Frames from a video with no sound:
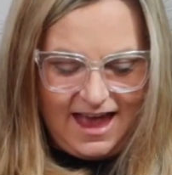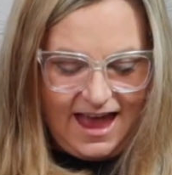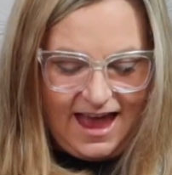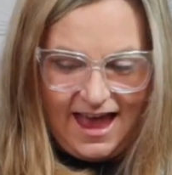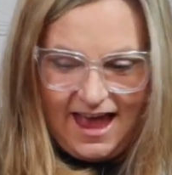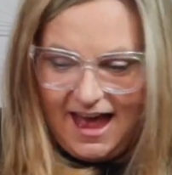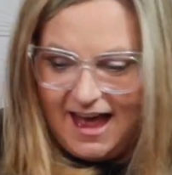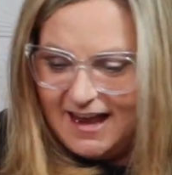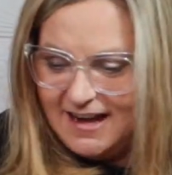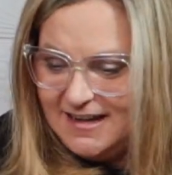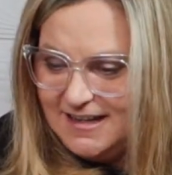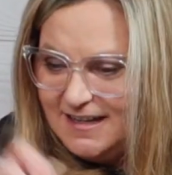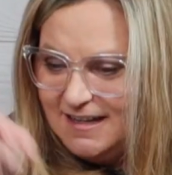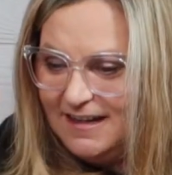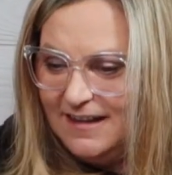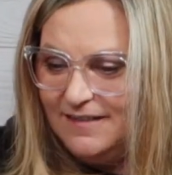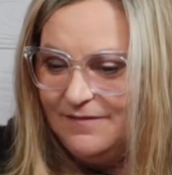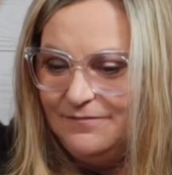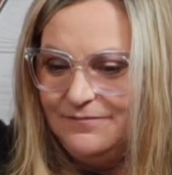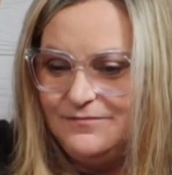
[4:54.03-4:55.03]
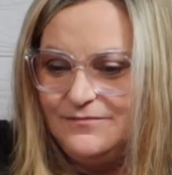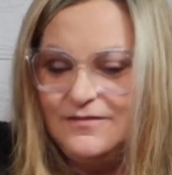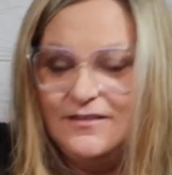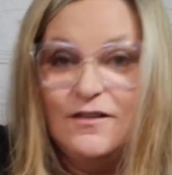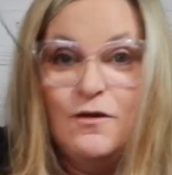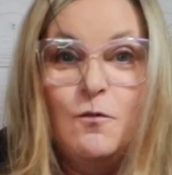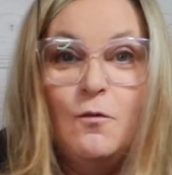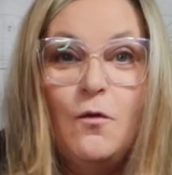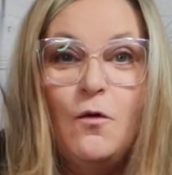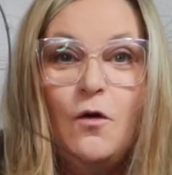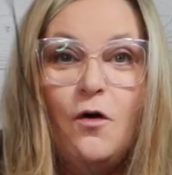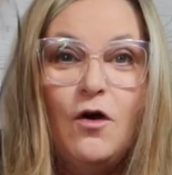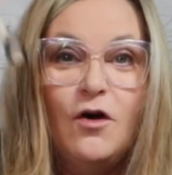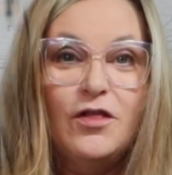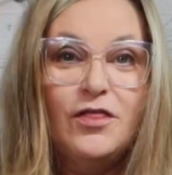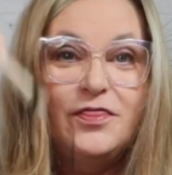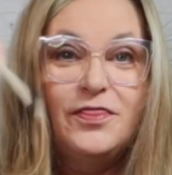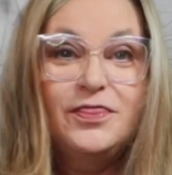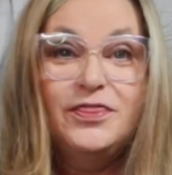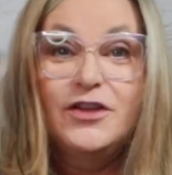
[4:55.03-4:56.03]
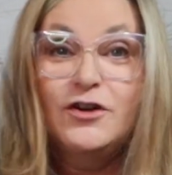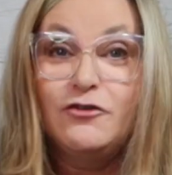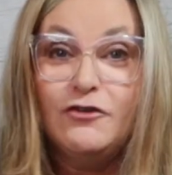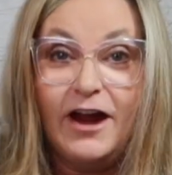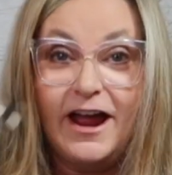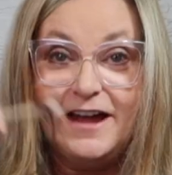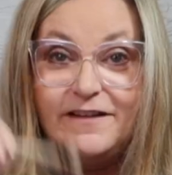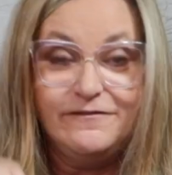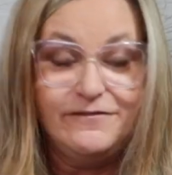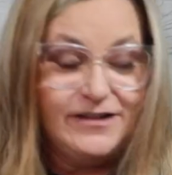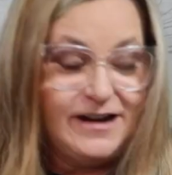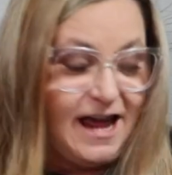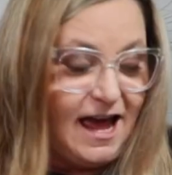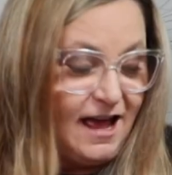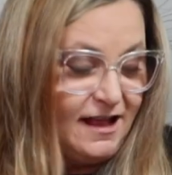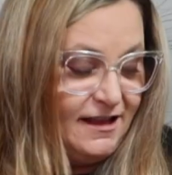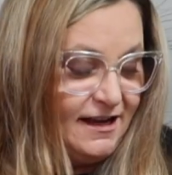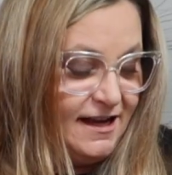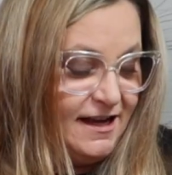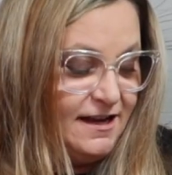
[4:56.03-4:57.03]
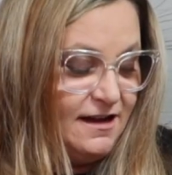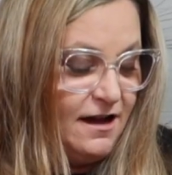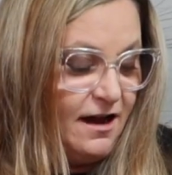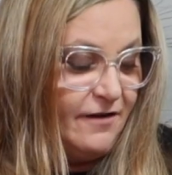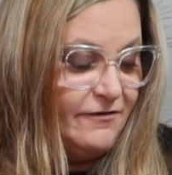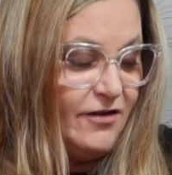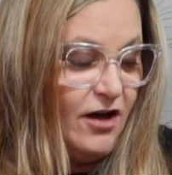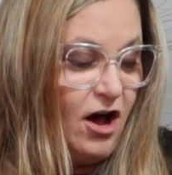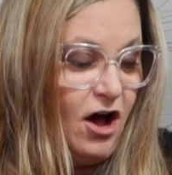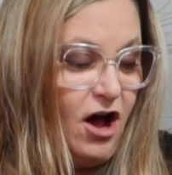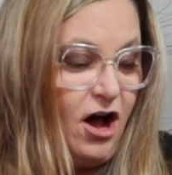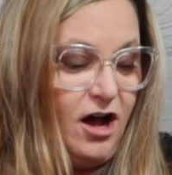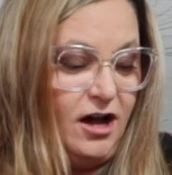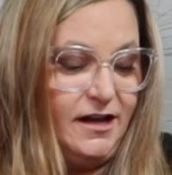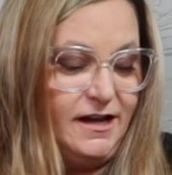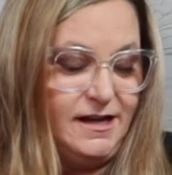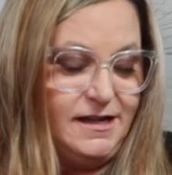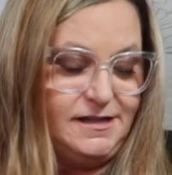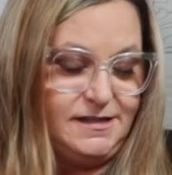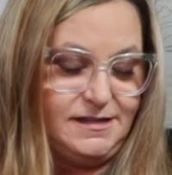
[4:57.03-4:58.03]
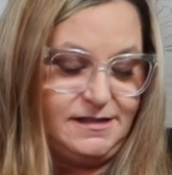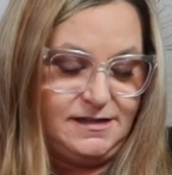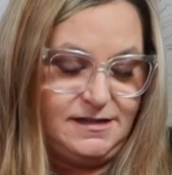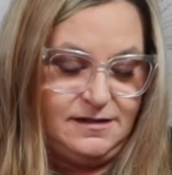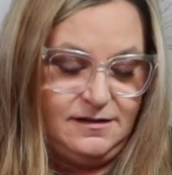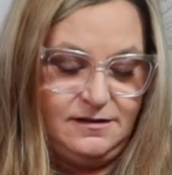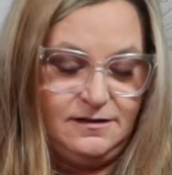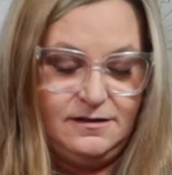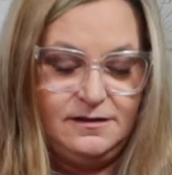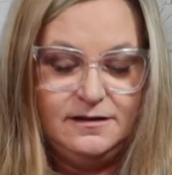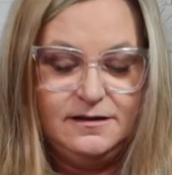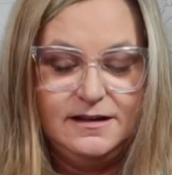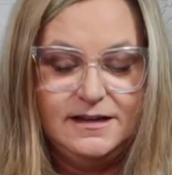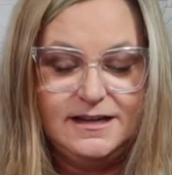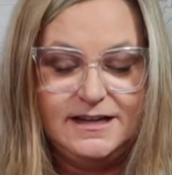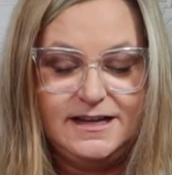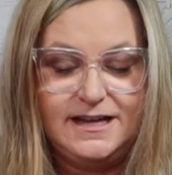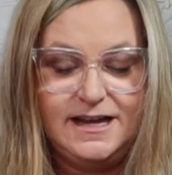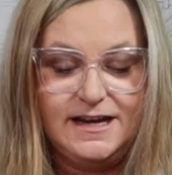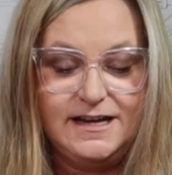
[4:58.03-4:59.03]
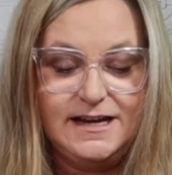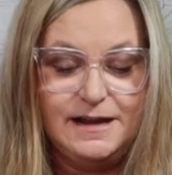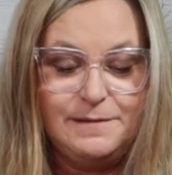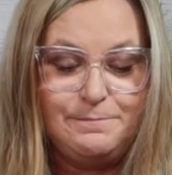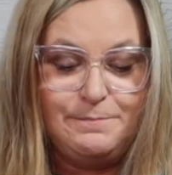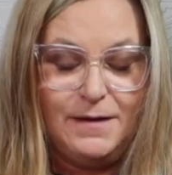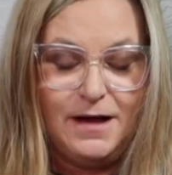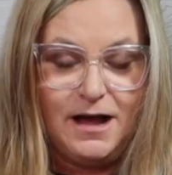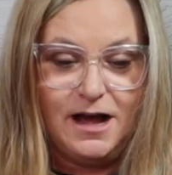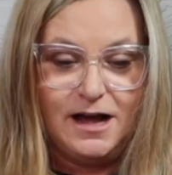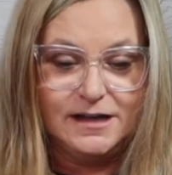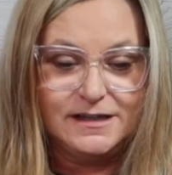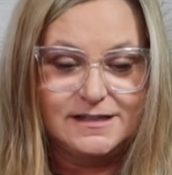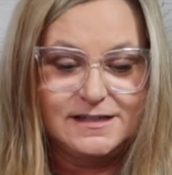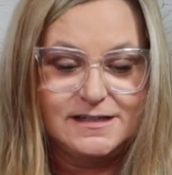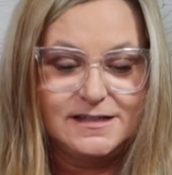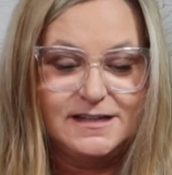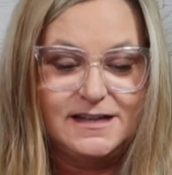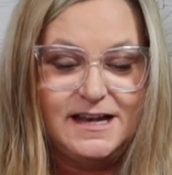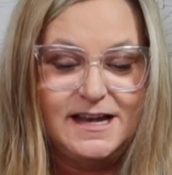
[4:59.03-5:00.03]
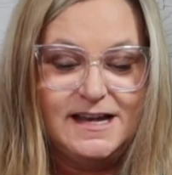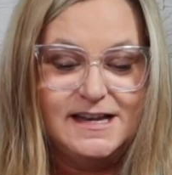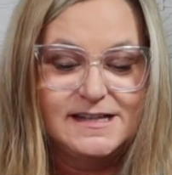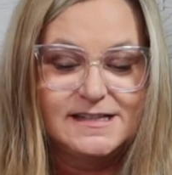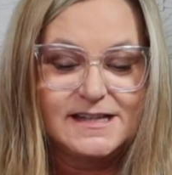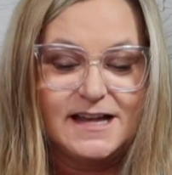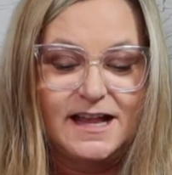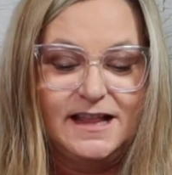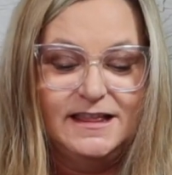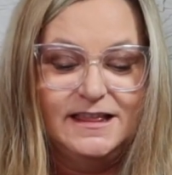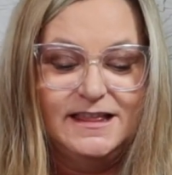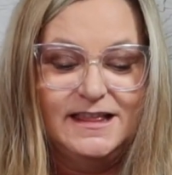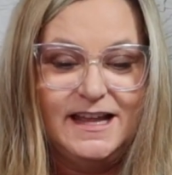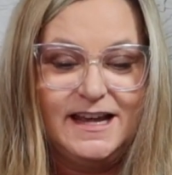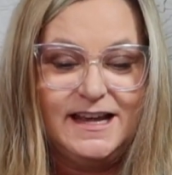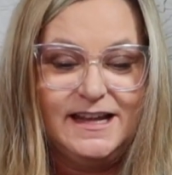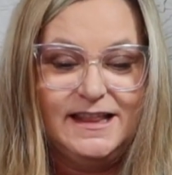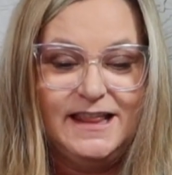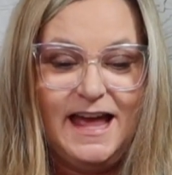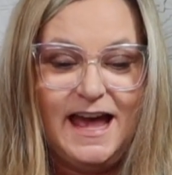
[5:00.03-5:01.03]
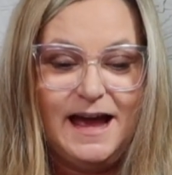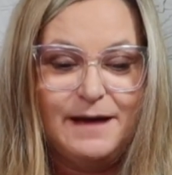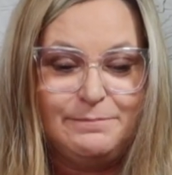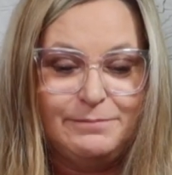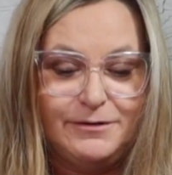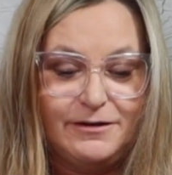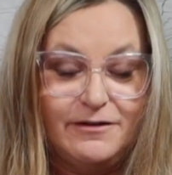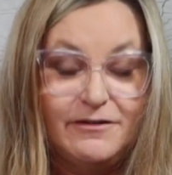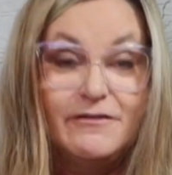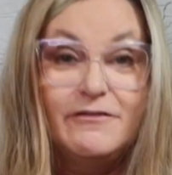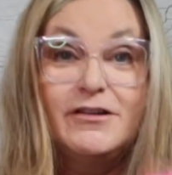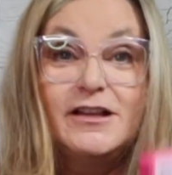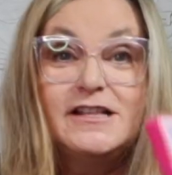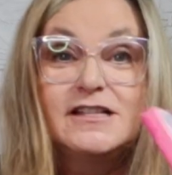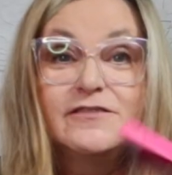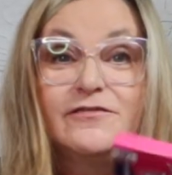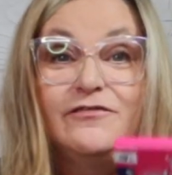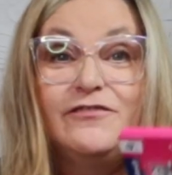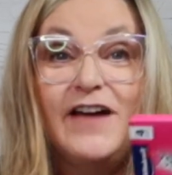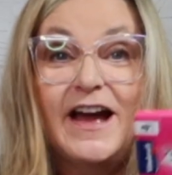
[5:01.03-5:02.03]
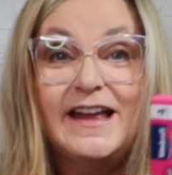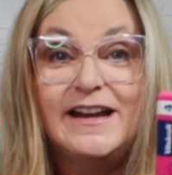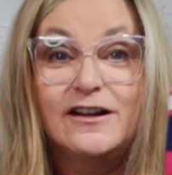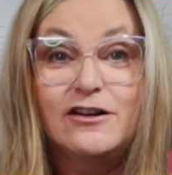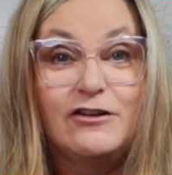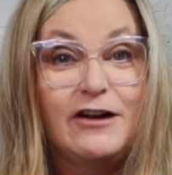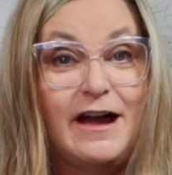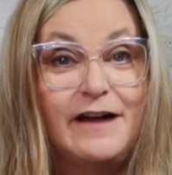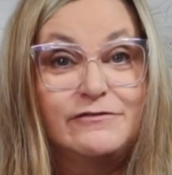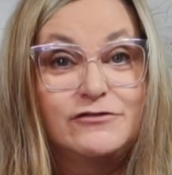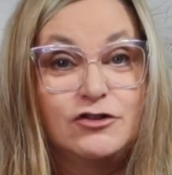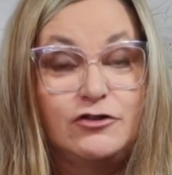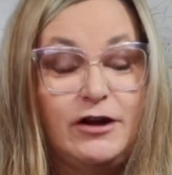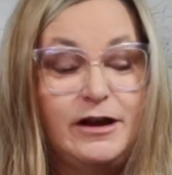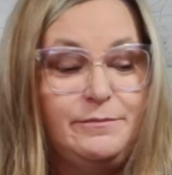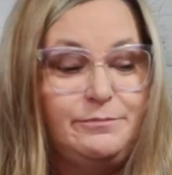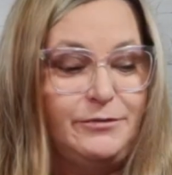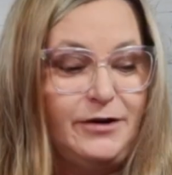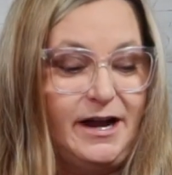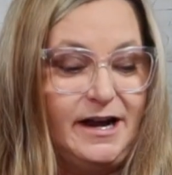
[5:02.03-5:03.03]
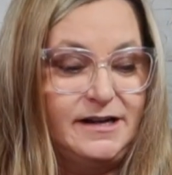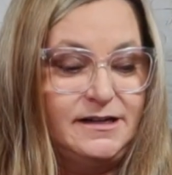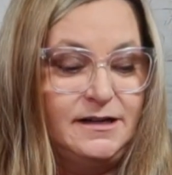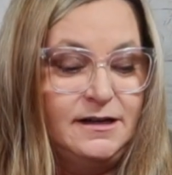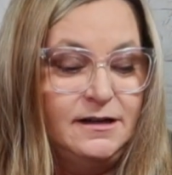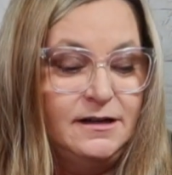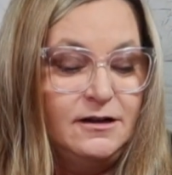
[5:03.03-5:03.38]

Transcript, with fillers: And the grand finale of the August Kitnip box is Lick and Lap. It's Vitakraft, great brand.